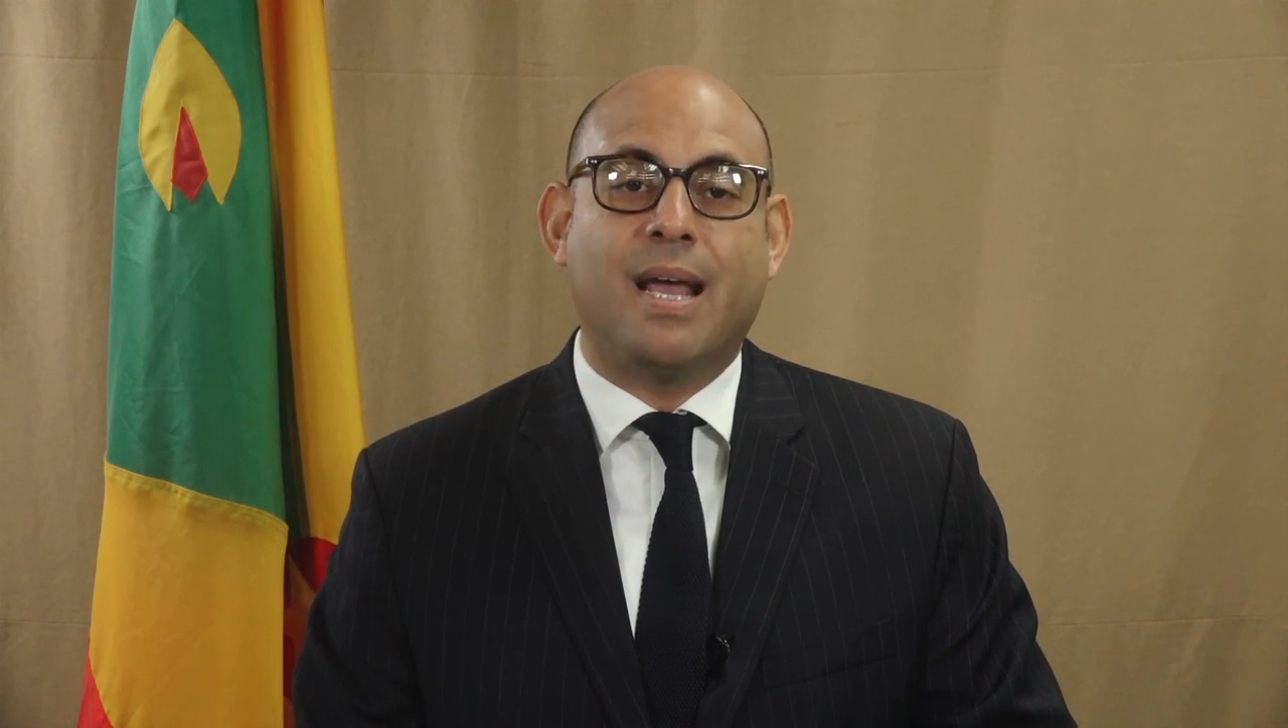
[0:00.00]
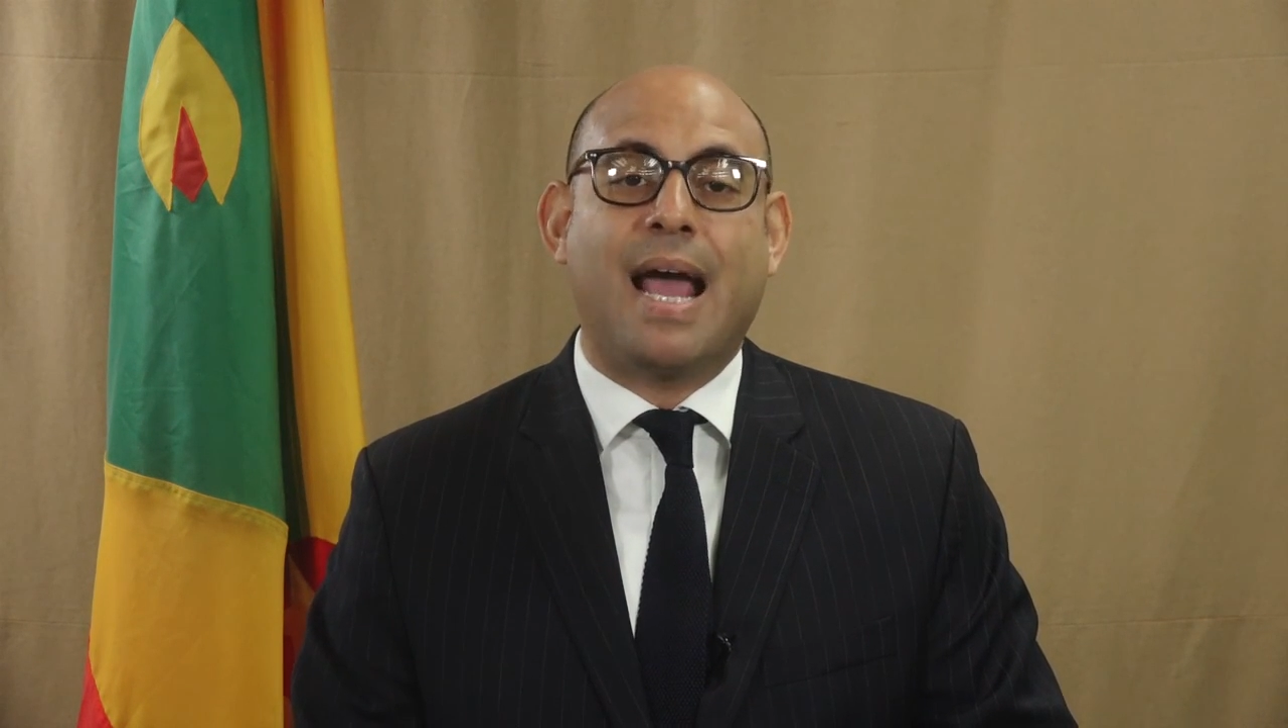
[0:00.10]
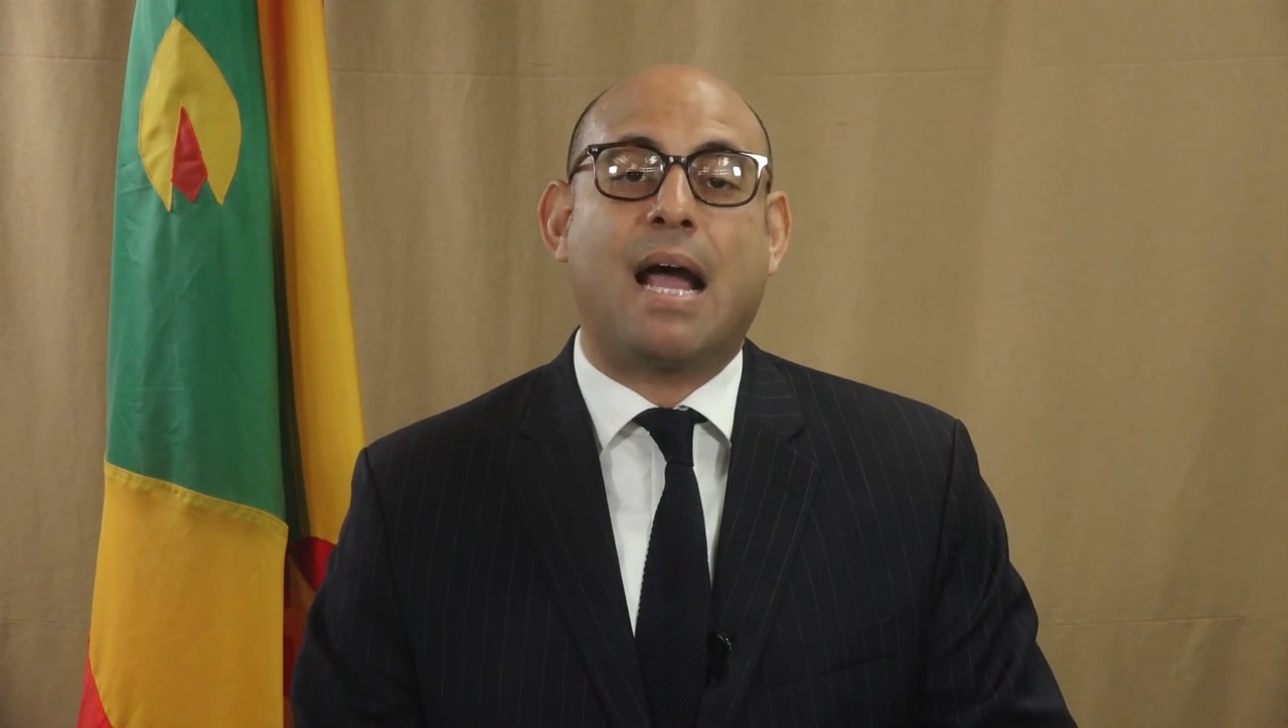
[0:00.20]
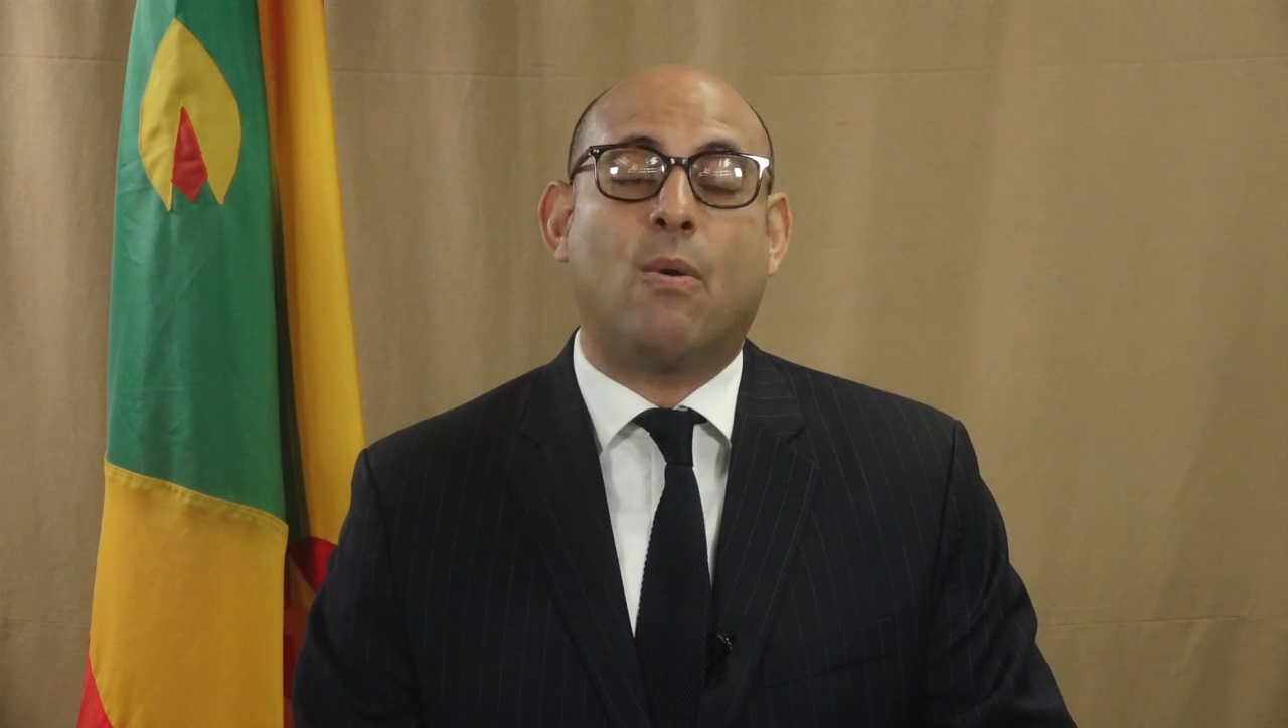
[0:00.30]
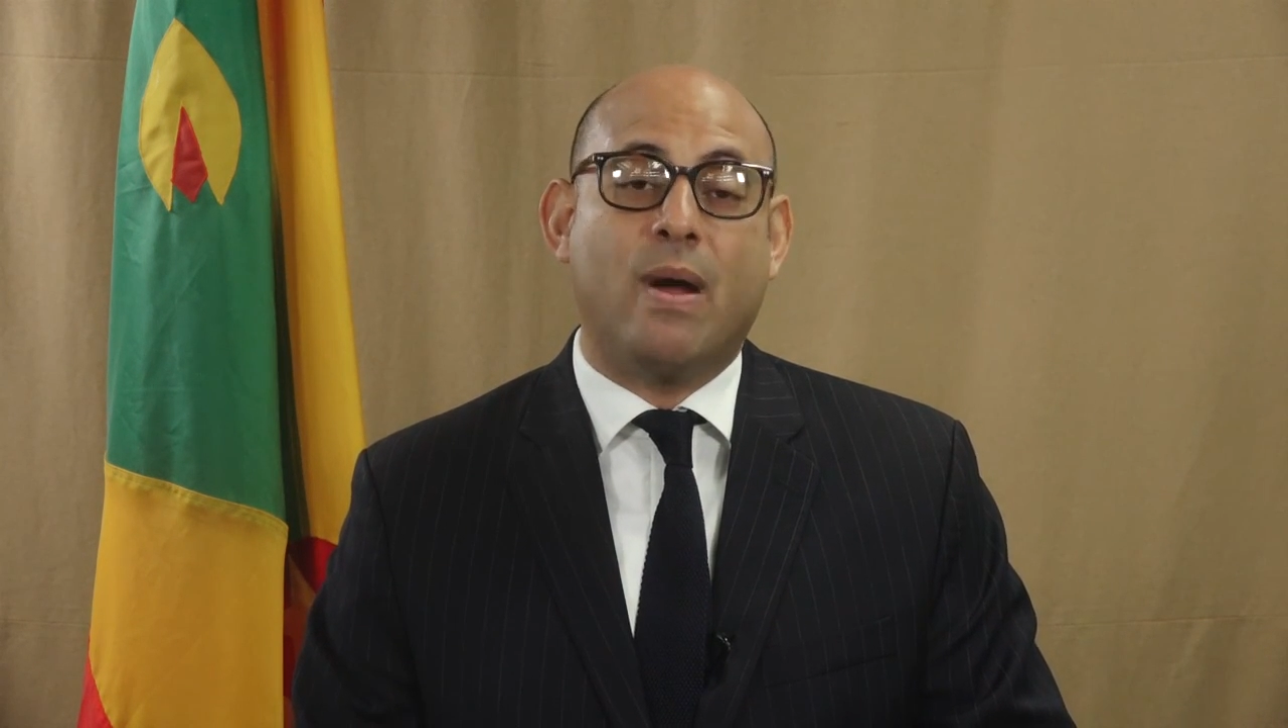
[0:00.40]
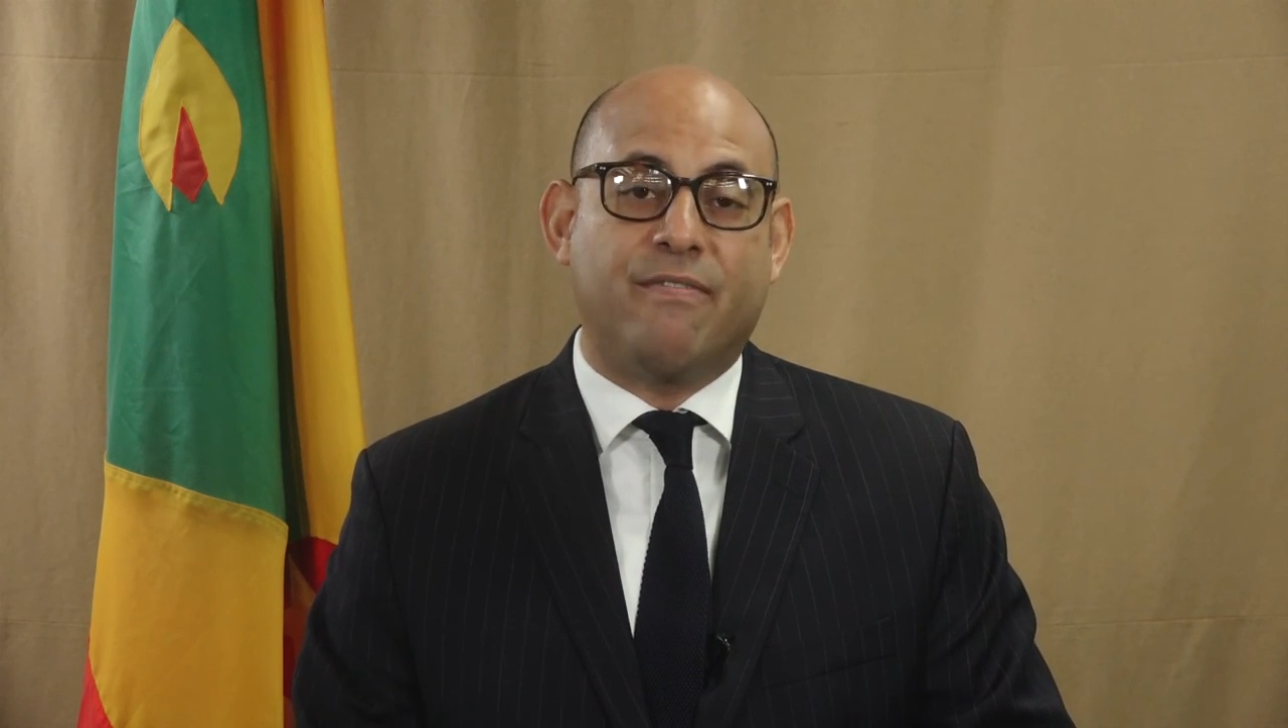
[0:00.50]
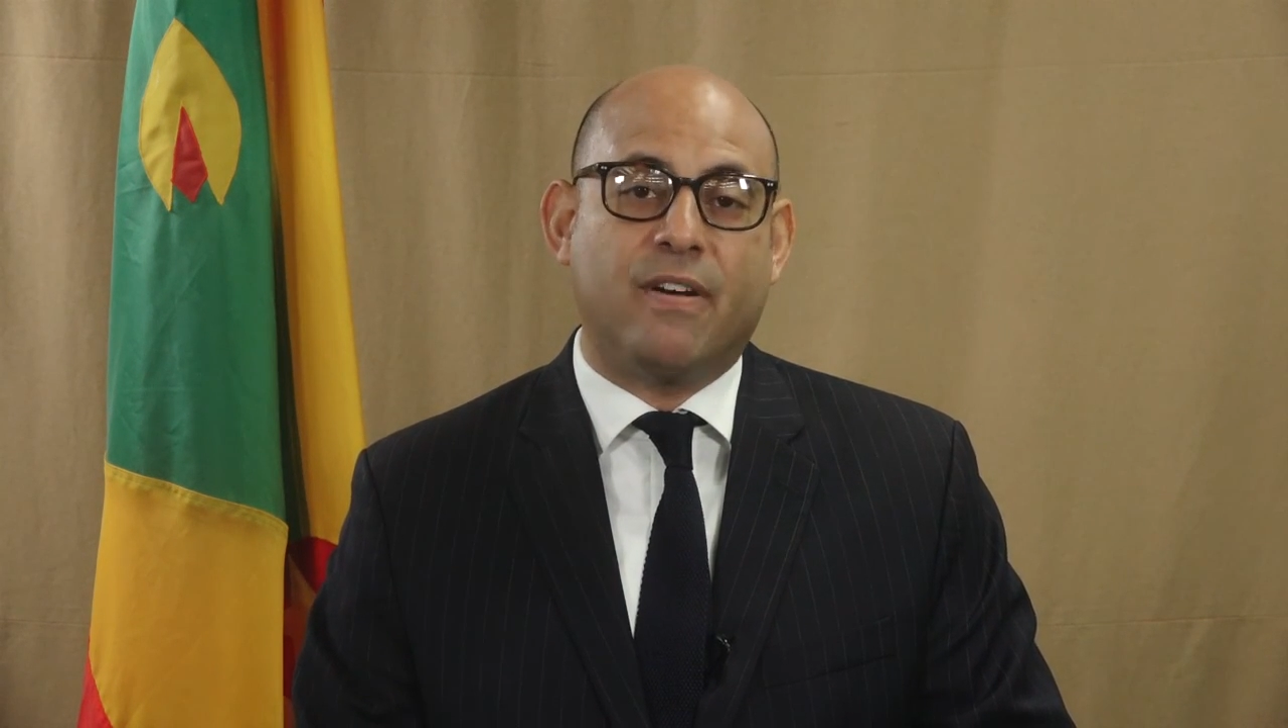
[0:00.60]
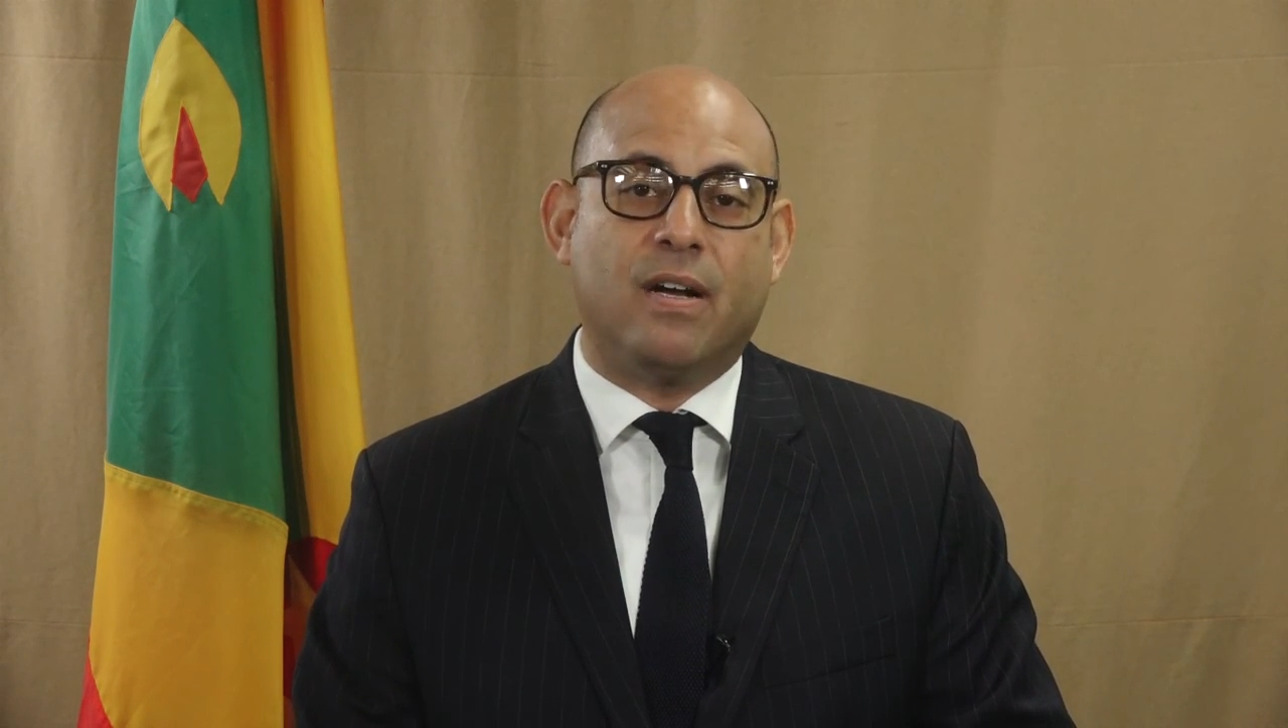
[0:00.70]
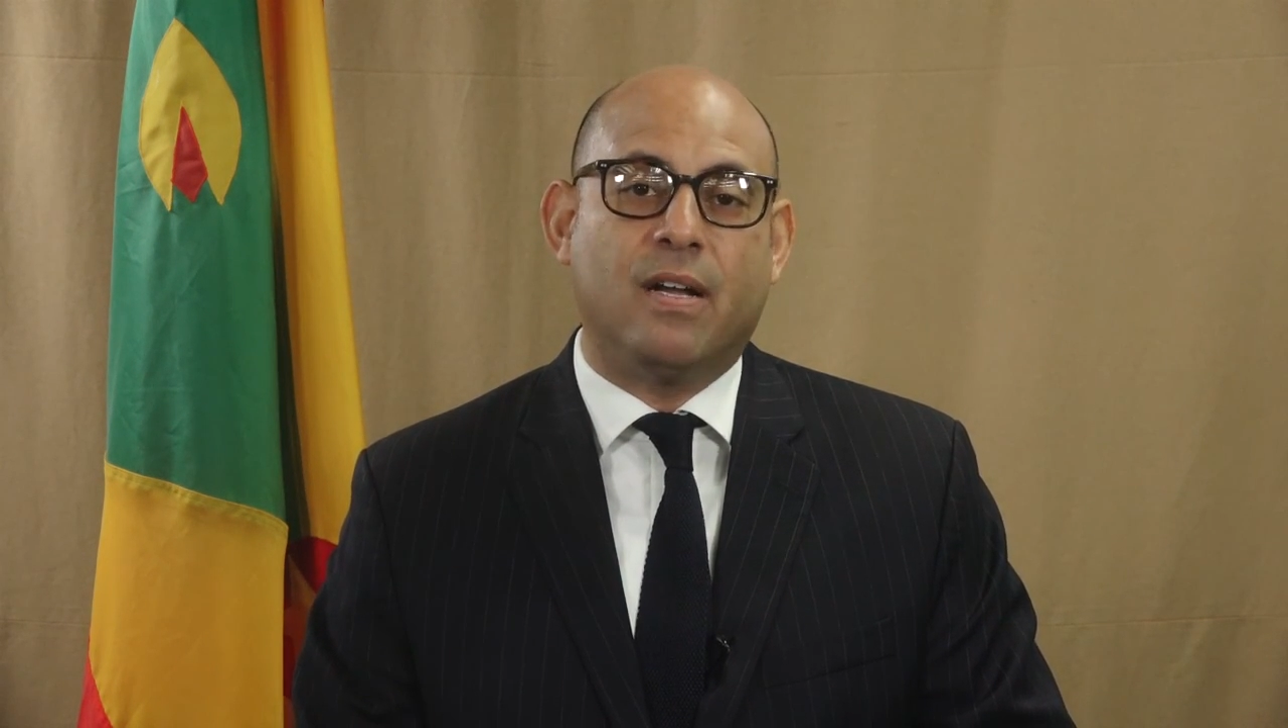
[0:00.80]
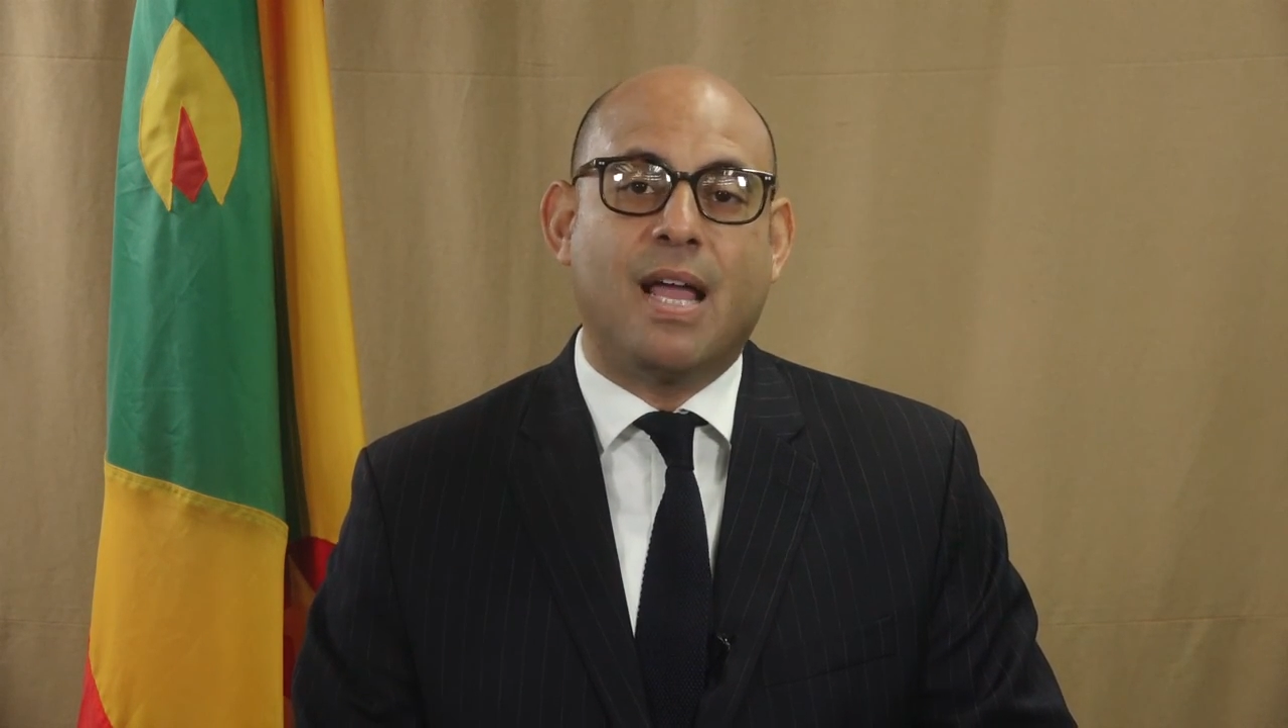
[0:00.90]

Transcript: However,